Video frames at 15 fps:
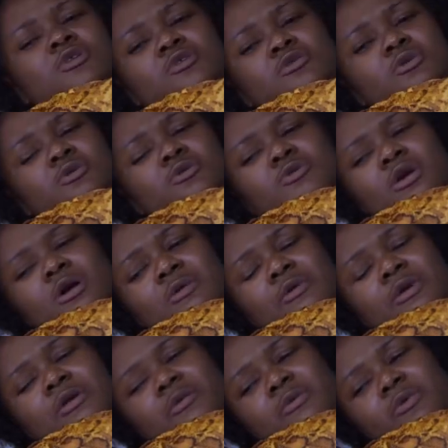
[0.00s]
Please, oh, you can't go
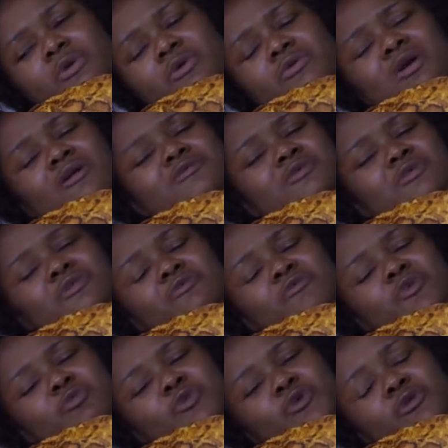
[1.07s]
anywhere. You have to give me
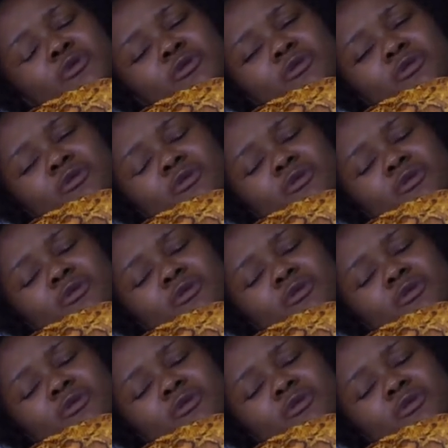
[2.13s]
money.